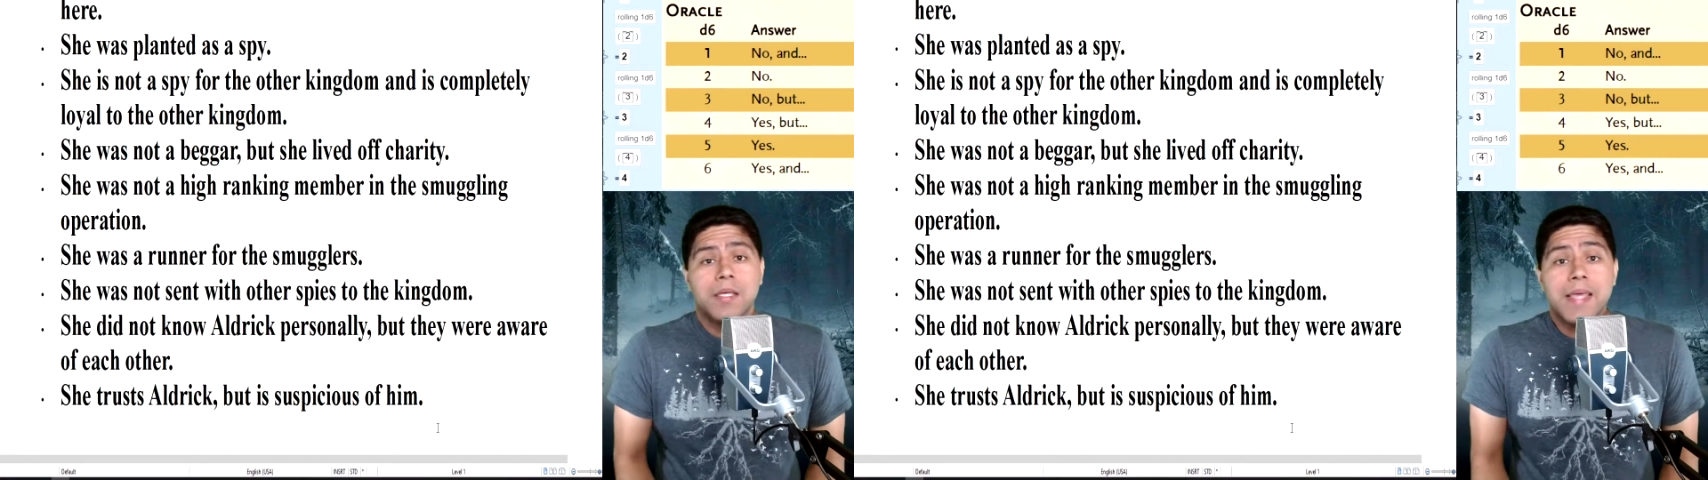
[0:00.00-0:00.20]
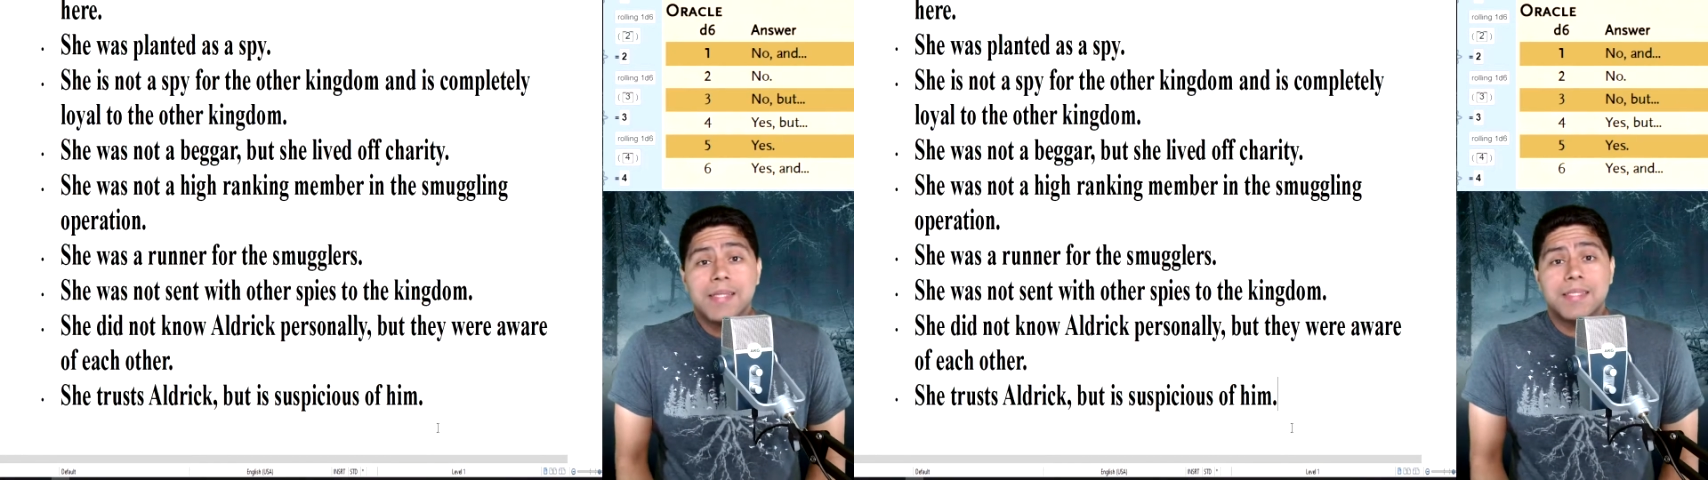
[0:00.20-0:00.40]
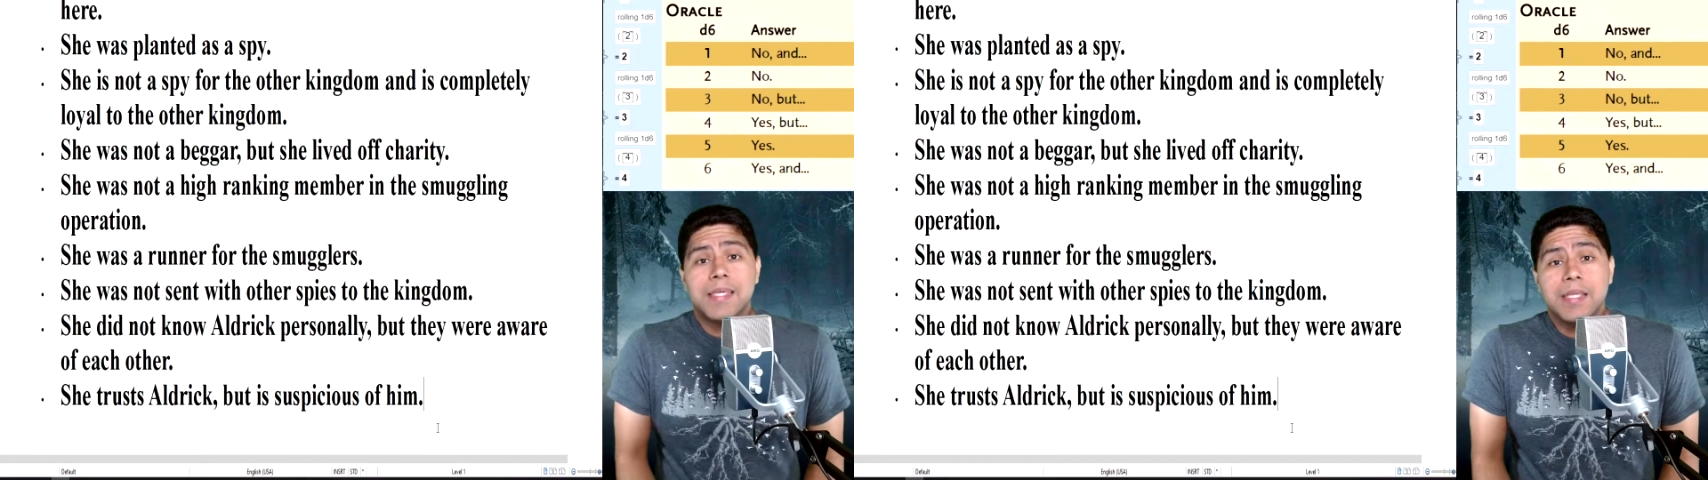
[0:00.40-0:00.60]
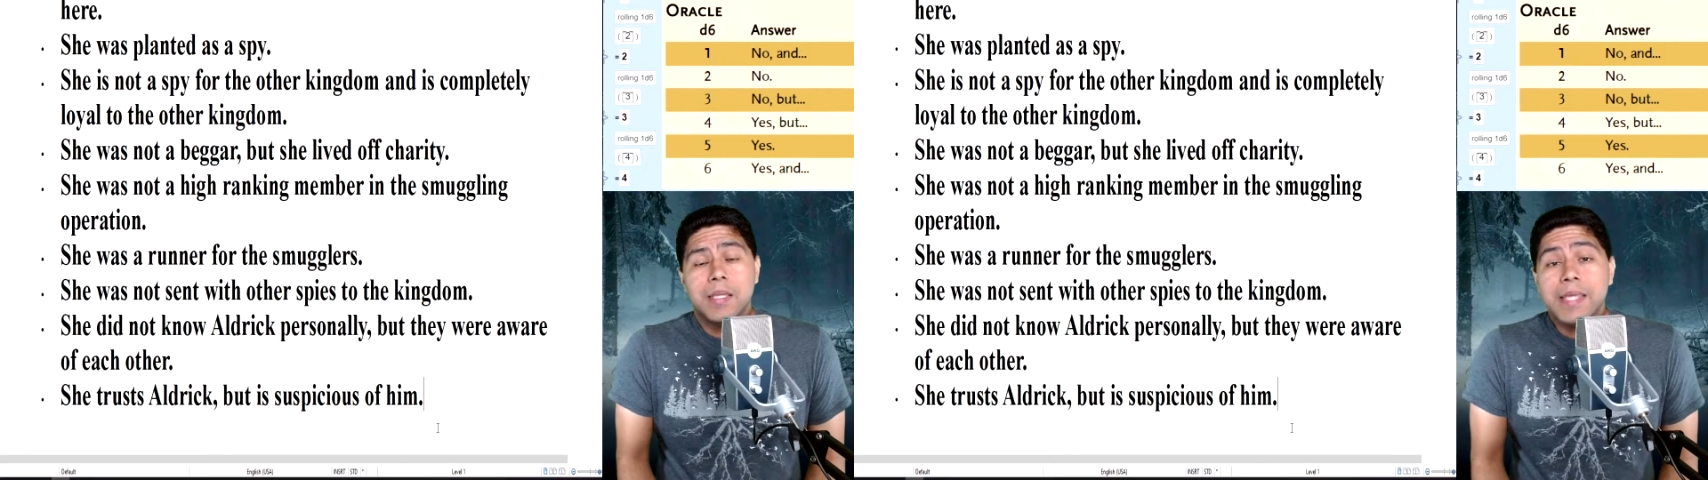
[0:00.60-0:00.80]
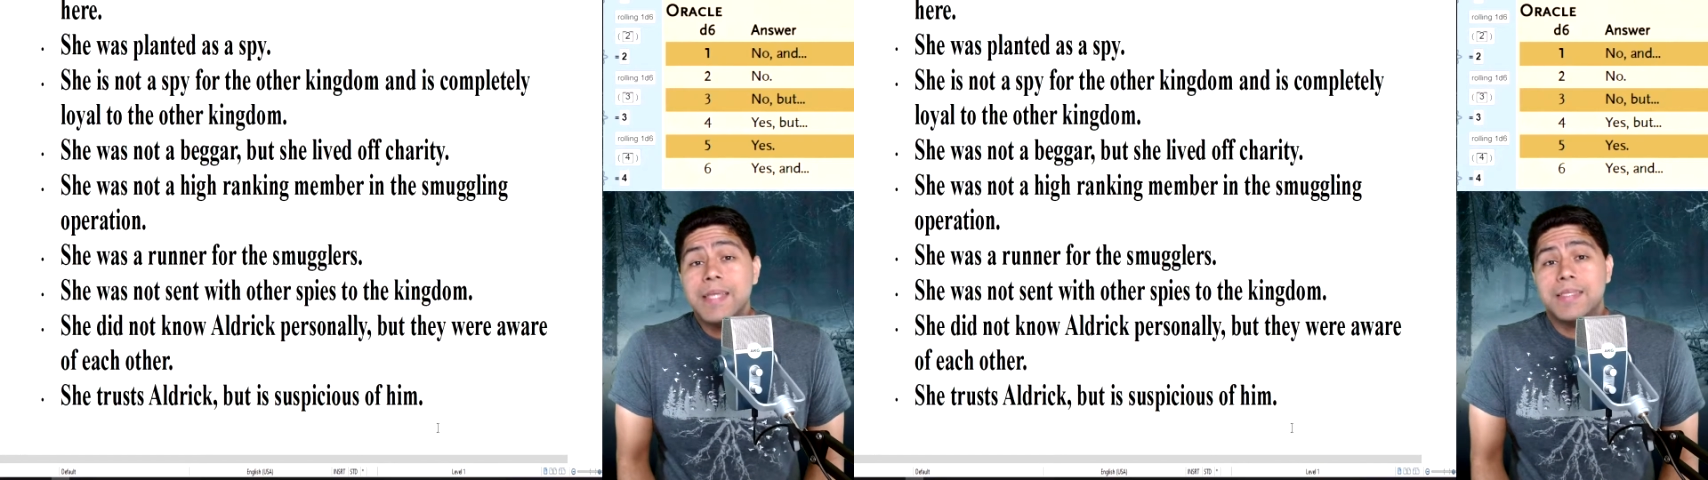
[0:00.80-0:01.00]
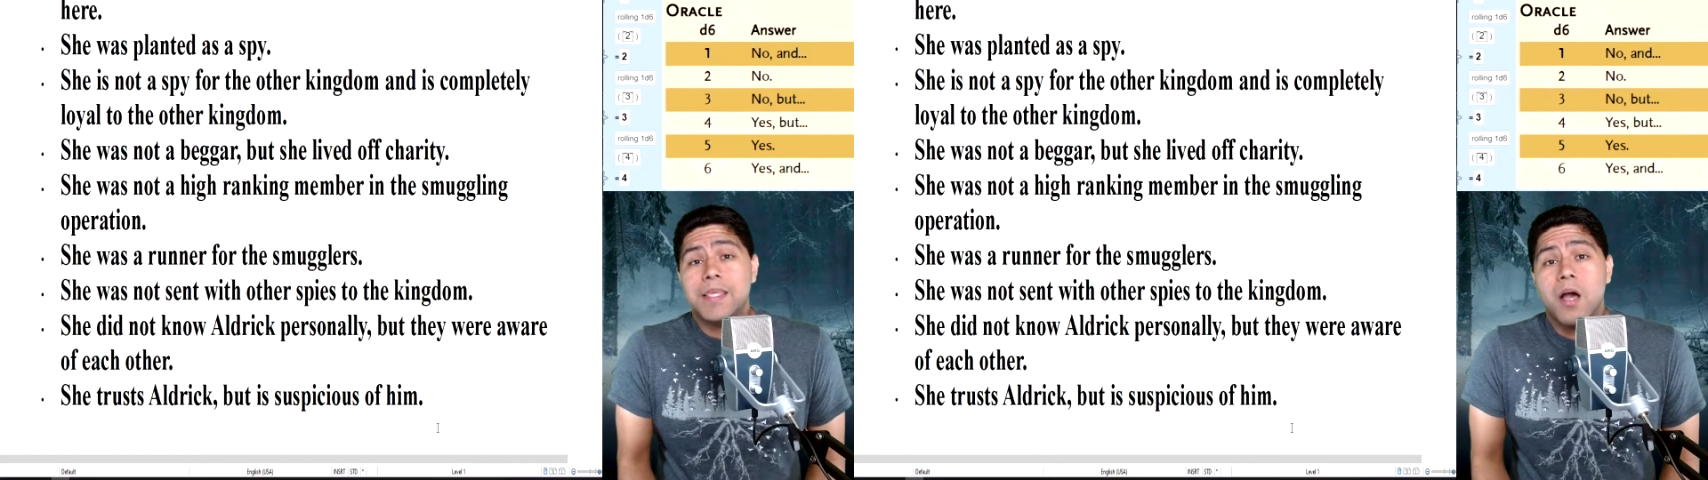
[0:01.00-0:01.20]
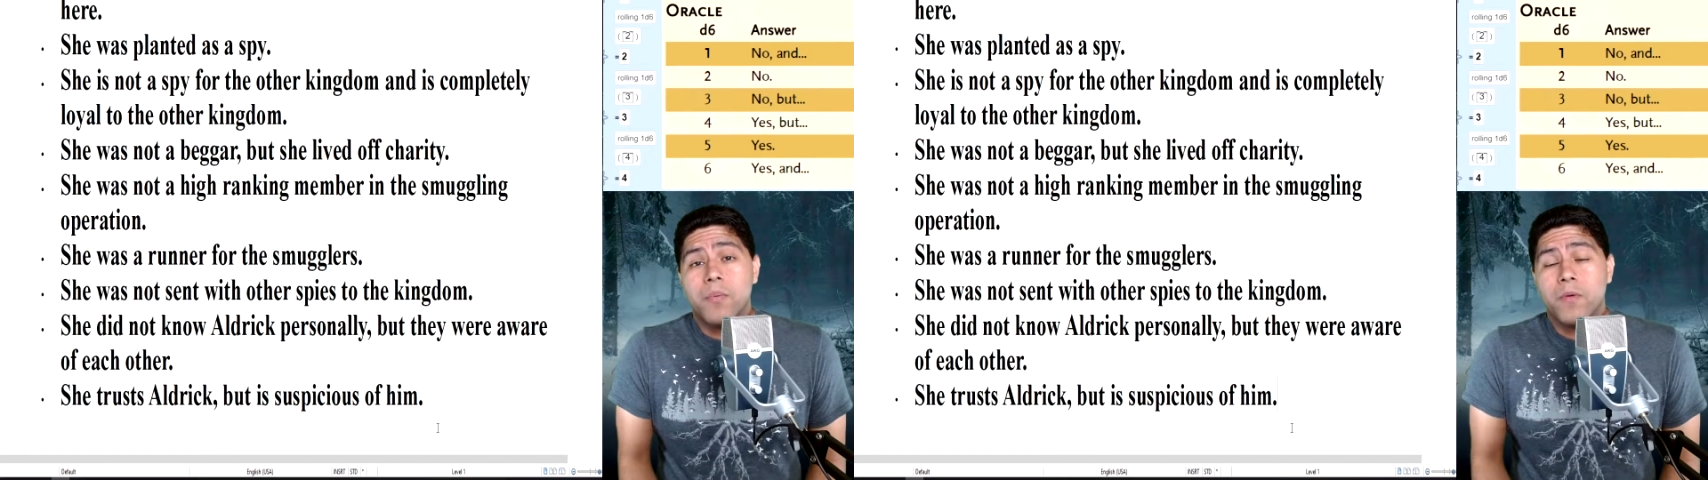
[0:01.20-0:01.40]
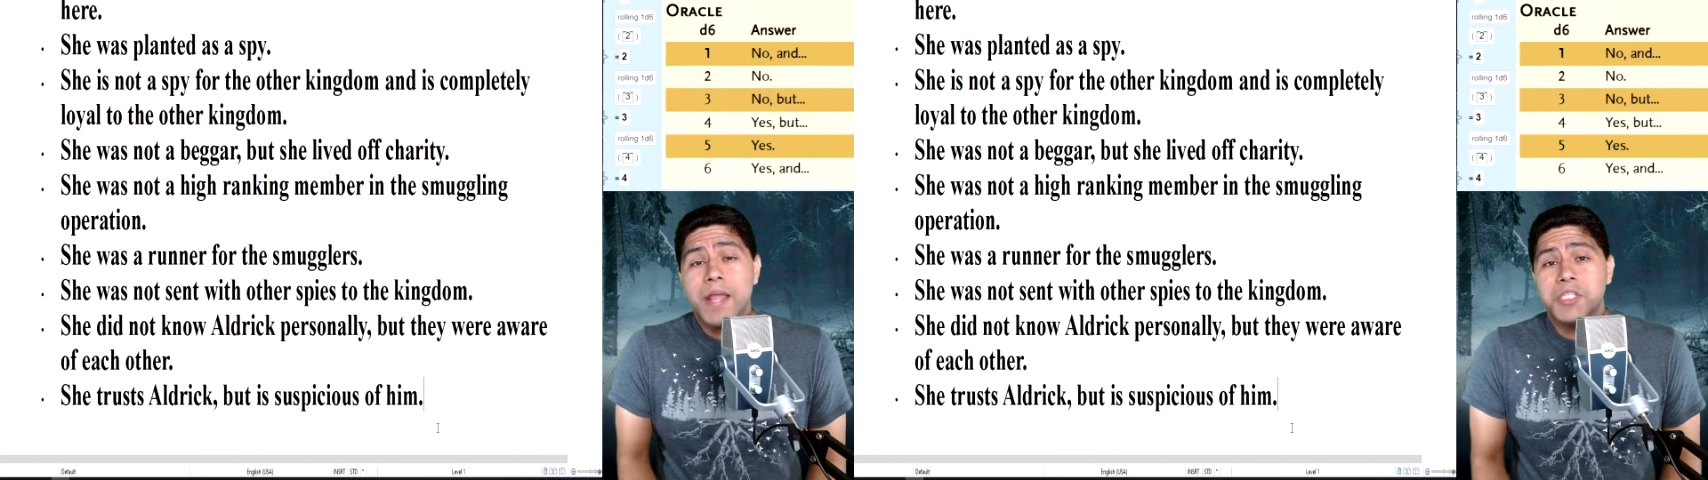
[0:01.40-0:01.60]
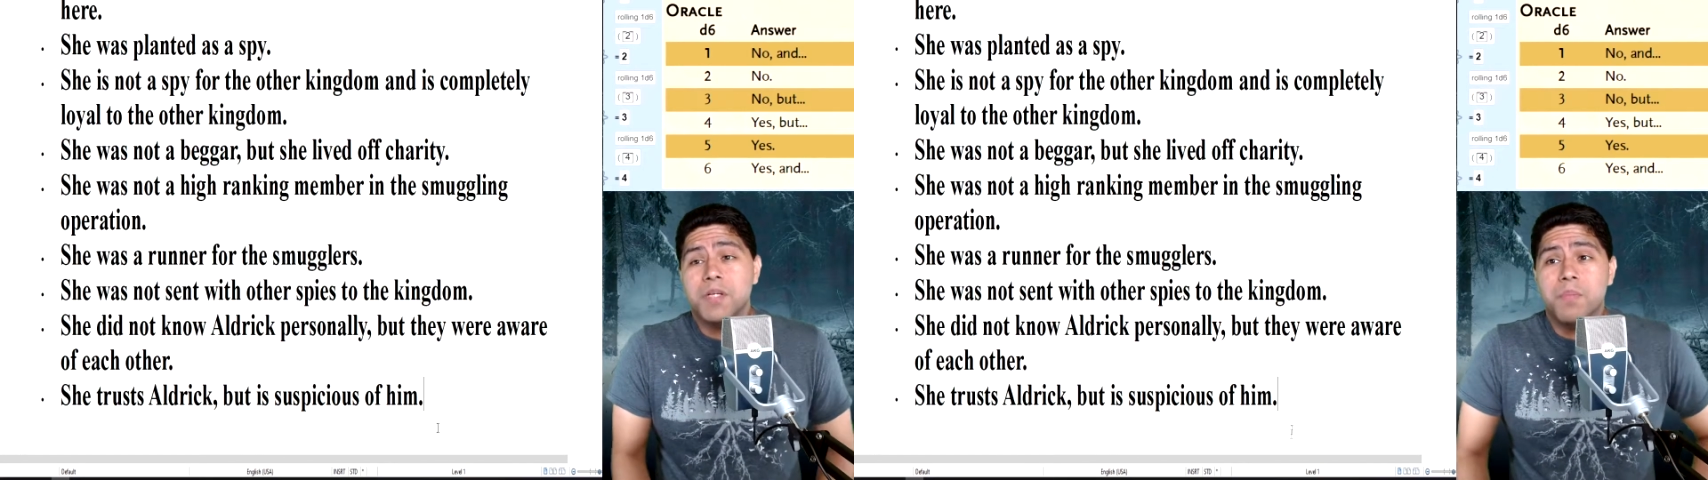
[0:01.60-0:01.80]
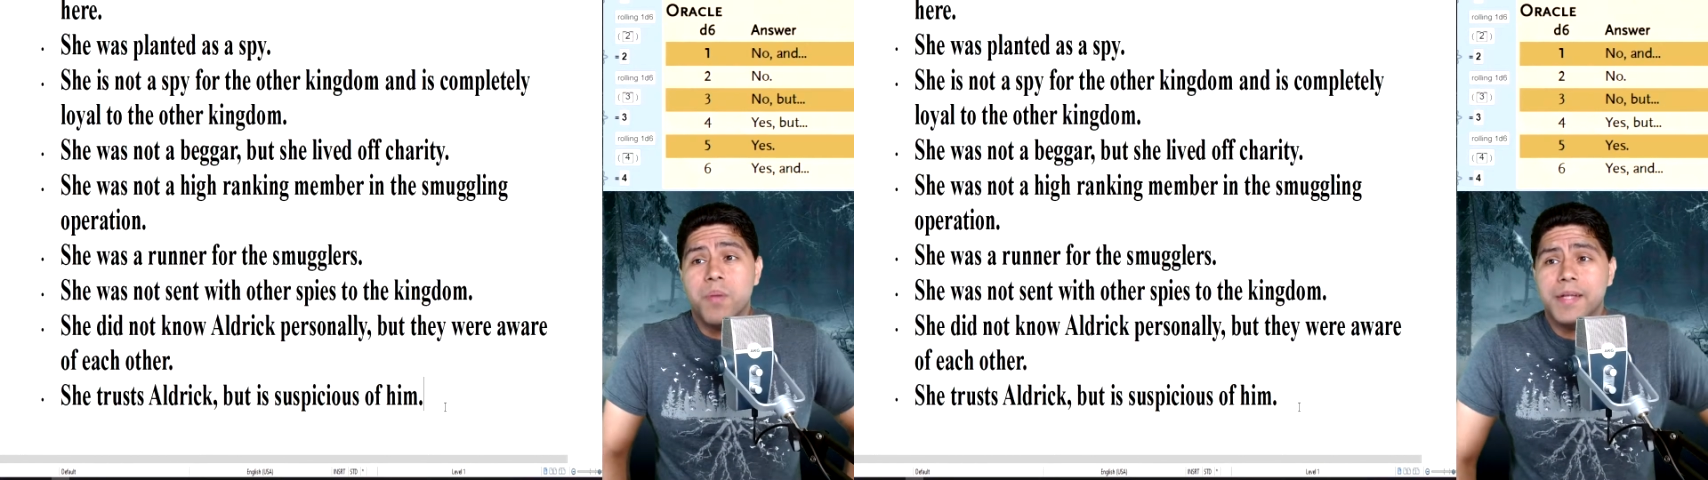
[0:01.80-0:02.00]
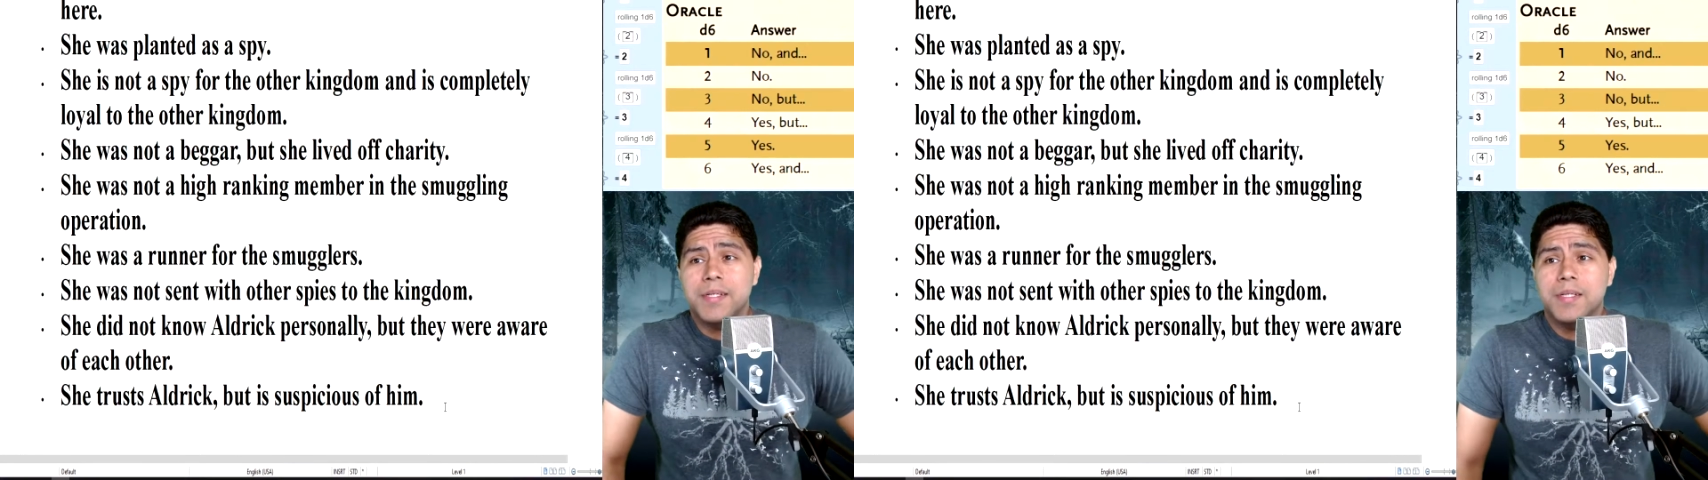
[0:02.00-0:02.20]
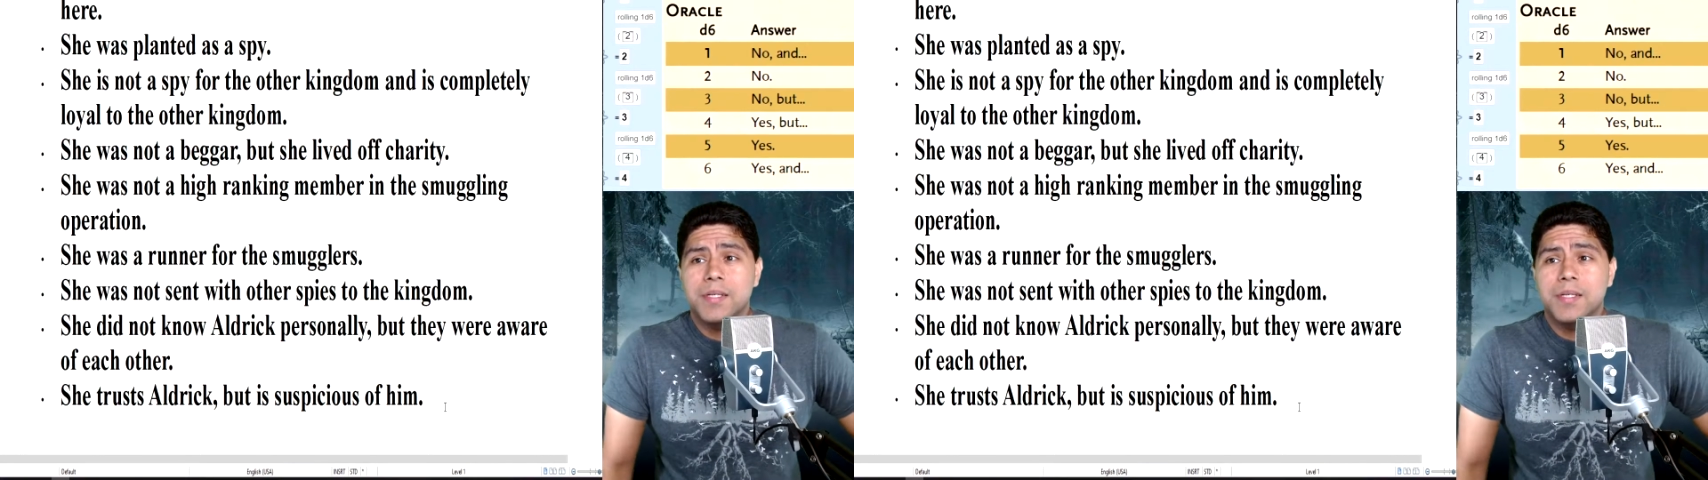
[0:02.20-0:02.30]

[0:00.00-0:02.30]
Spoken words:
yes, he leads the operation, but